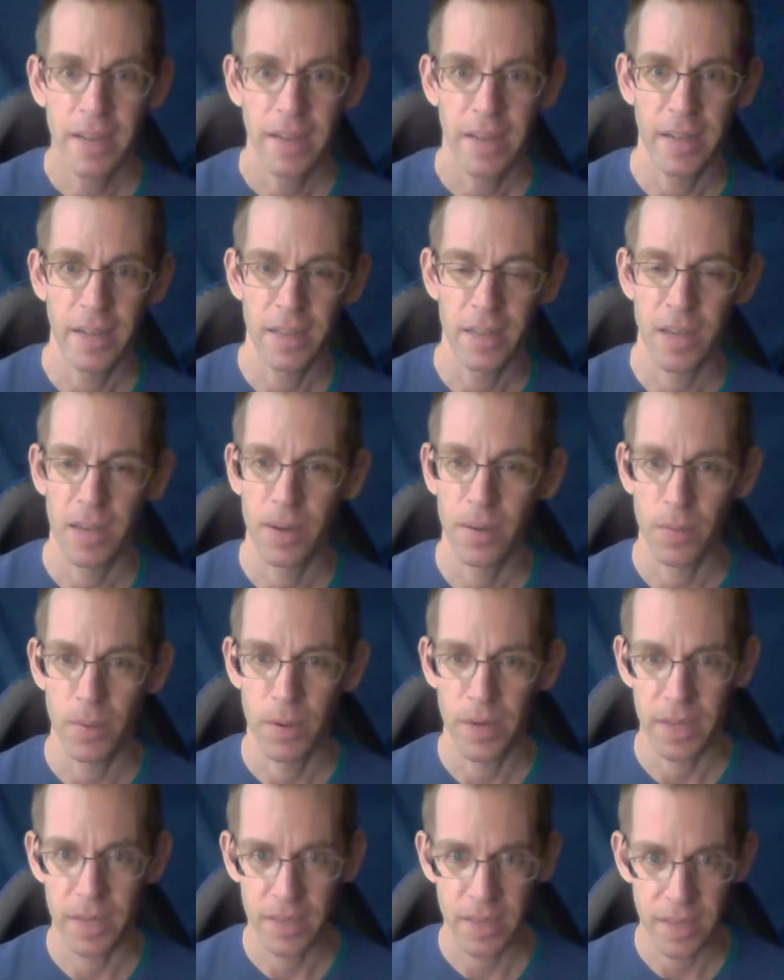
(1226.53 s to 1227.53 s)
It's a,
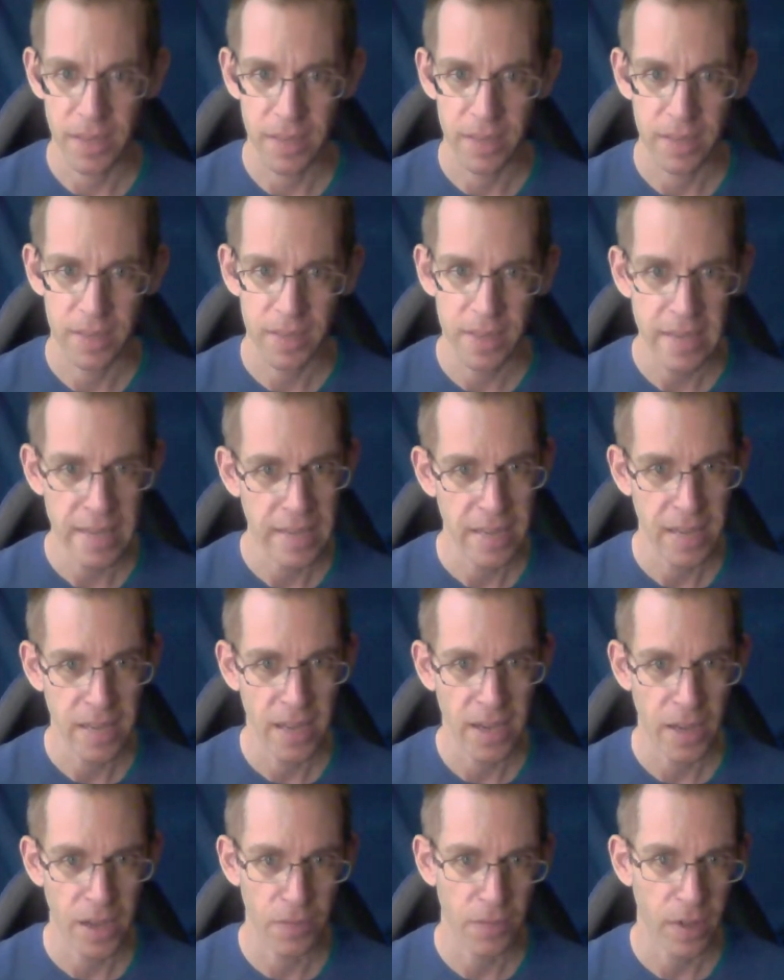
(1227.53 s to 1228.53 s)
what he says,
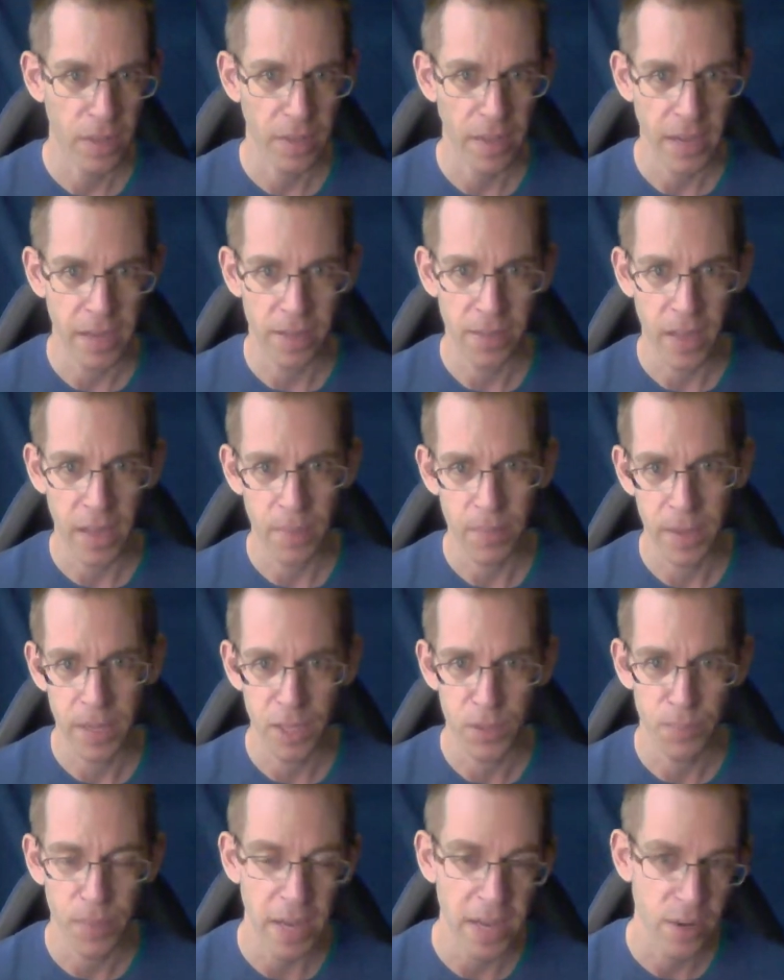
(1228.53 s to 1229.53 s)
seeing of a light that
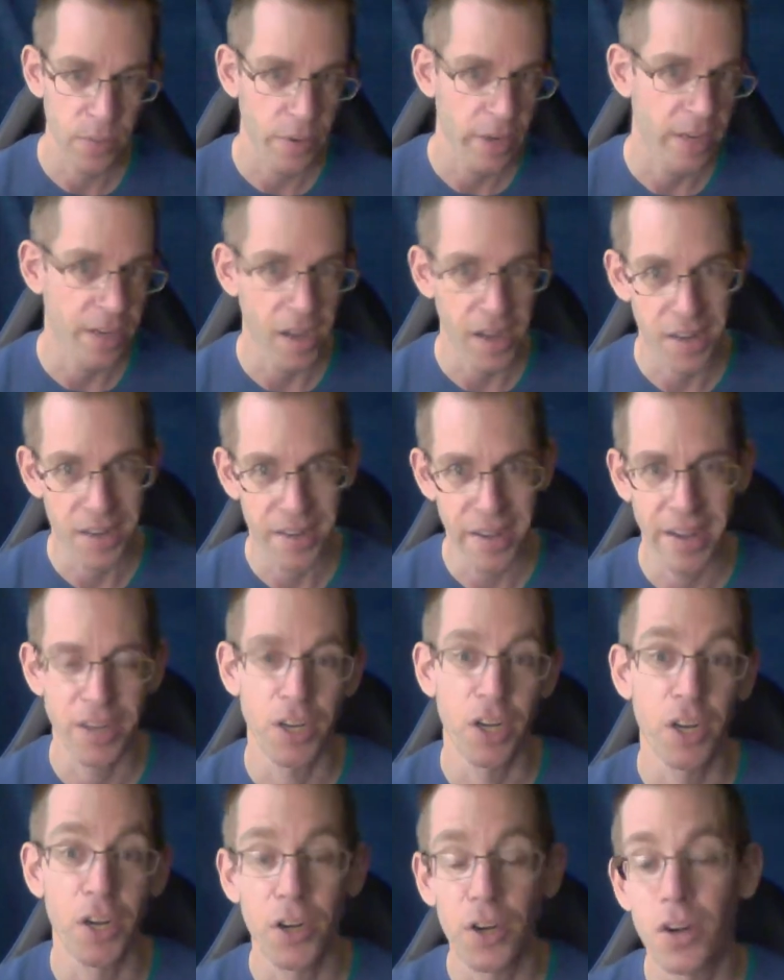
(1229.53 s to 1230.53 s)
means pain when
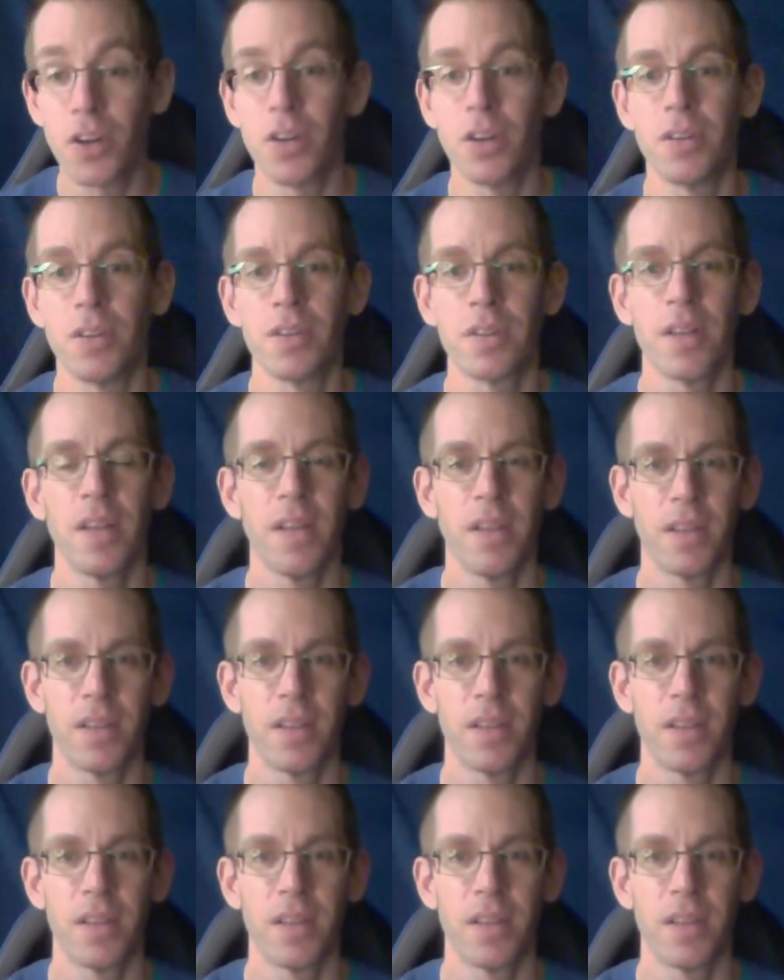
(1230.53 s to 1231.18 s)
contact occurs.